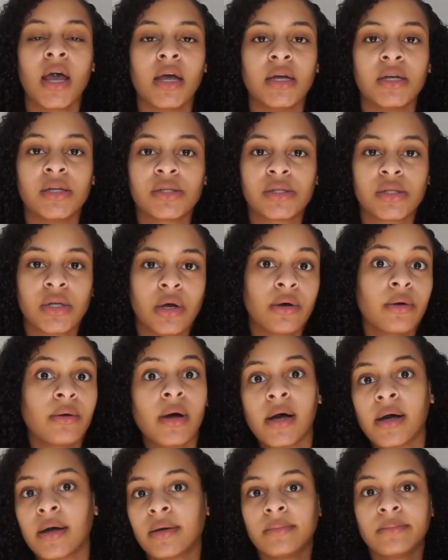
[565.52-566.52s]
And so,
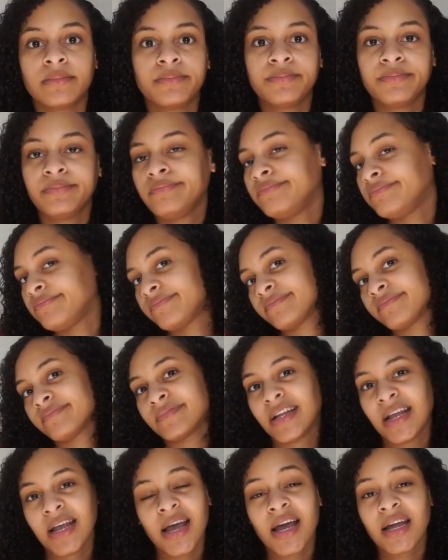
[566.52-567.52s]
um,
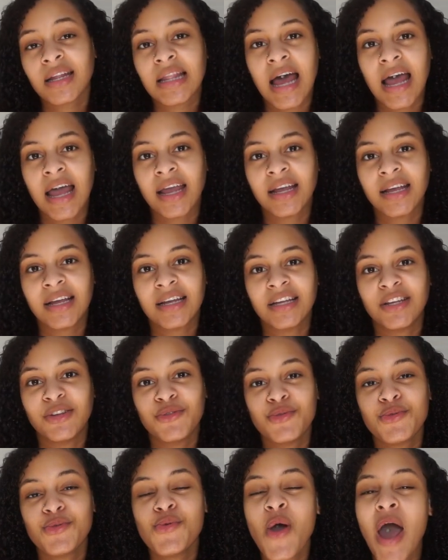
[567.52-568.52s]
yeah, like
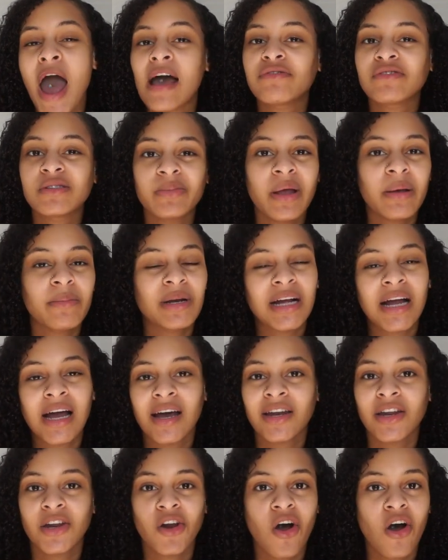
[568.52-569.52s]
you, you have to be able to
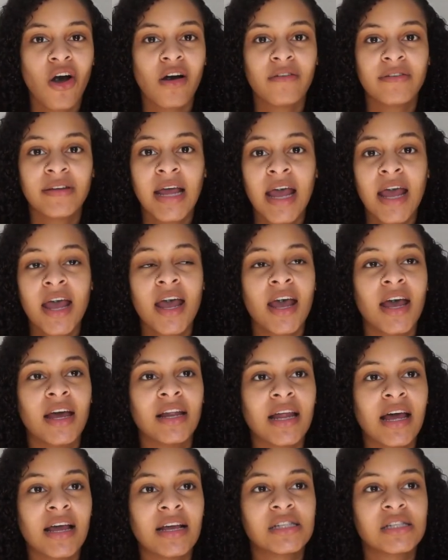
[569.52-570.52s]
cut it off.
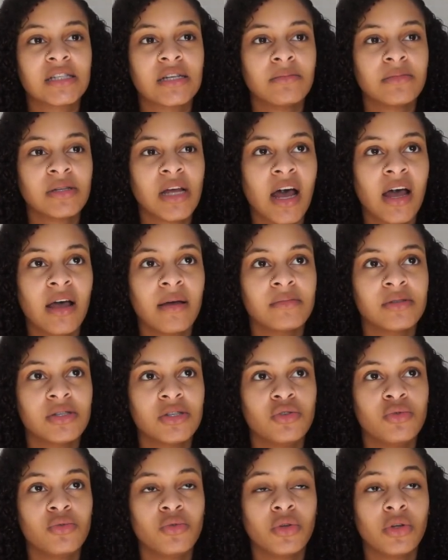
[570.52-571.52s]
And like sometimes
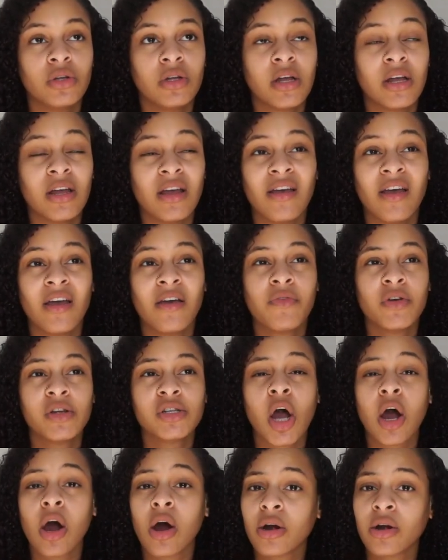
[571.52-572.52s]
you, if it's
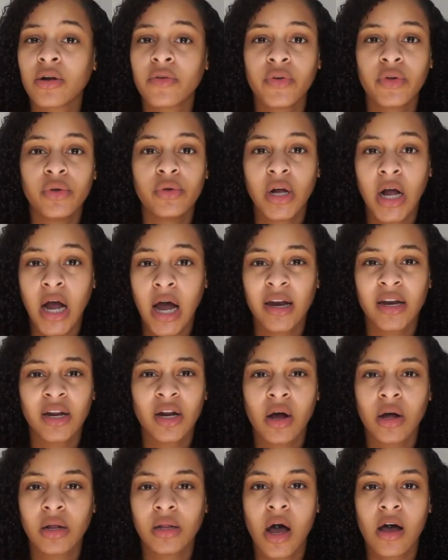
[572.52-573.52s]
harder for you to cut it
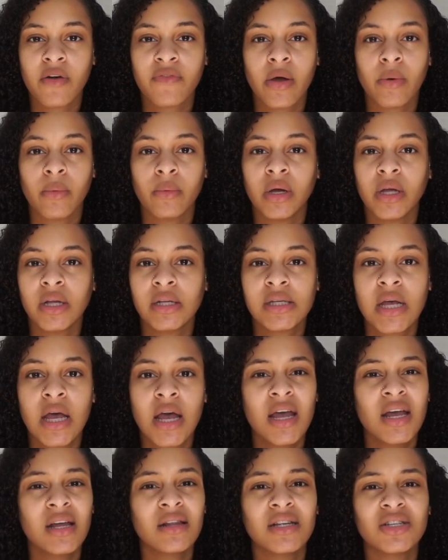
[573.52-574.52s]
all off at once,
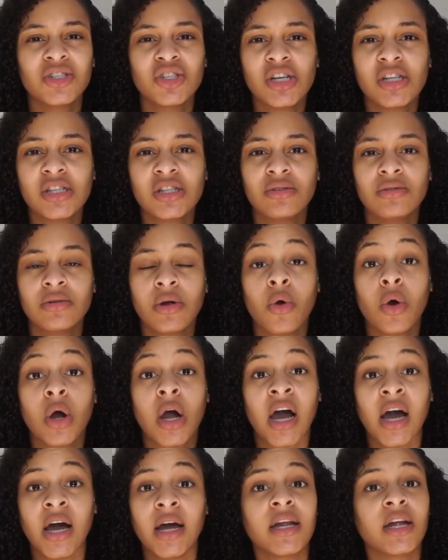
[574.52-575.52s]
then just, you know,
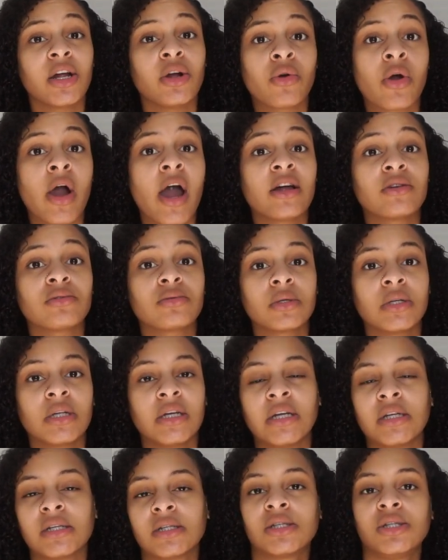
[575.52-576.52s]
cut it
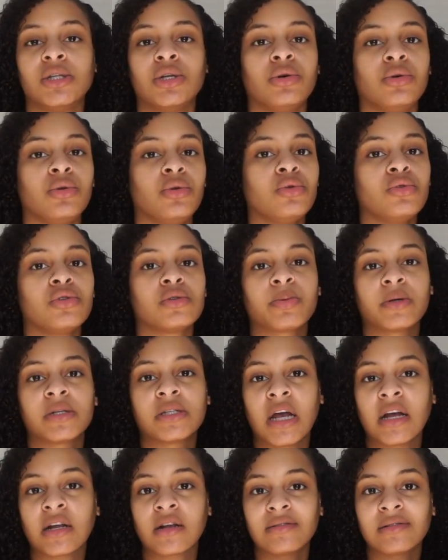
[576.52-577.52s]
gradually and still use
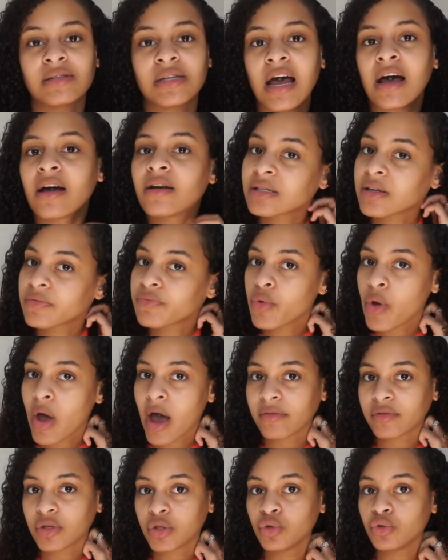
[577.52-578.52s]
protective styles if you
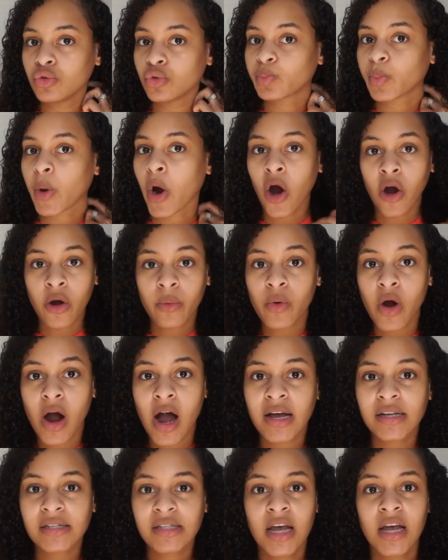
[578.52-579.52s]
have to use perm
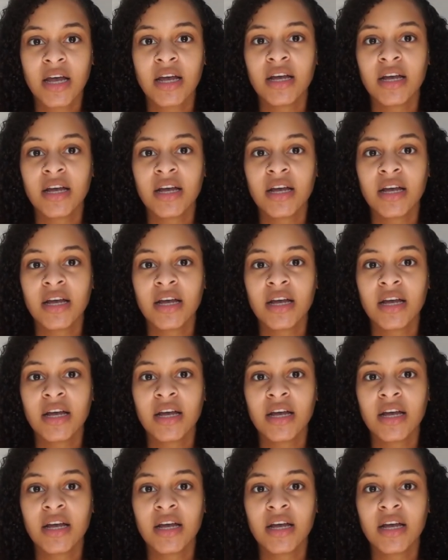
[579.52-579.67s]
rods